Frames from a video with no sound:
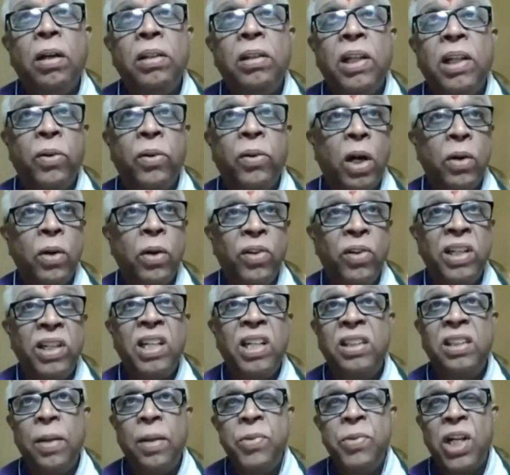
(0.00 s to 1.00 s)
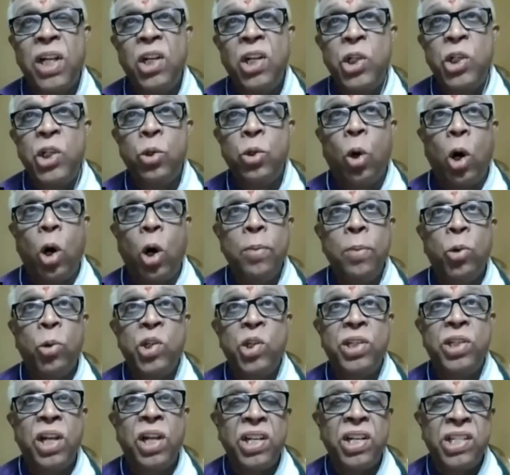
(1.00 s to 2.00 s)
they have converted themselves to
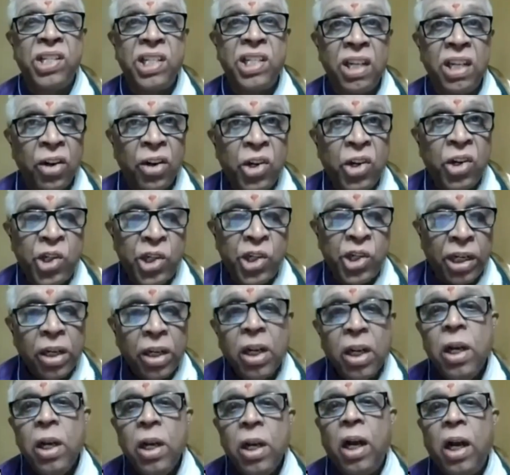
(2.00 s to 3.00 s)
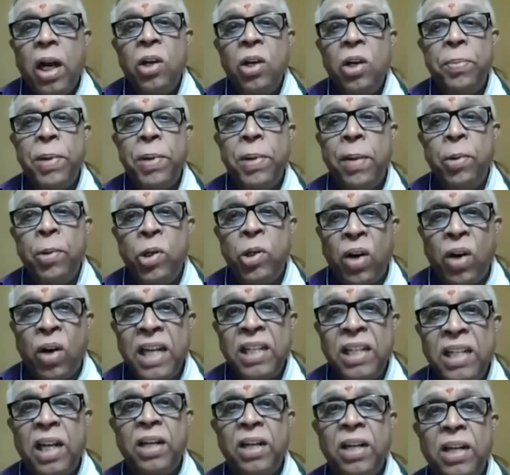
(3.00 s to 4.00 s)
almost a rishi, and to be able to
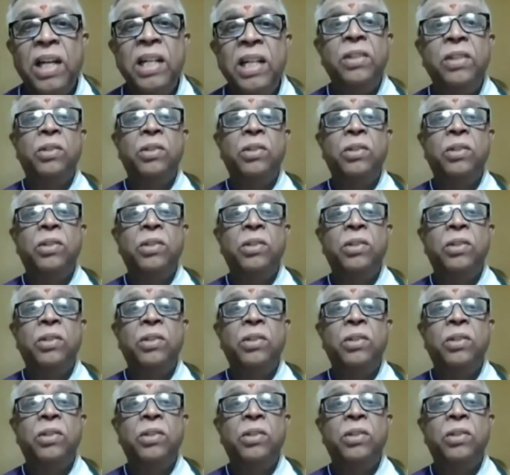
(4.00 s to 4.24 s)
write that, right?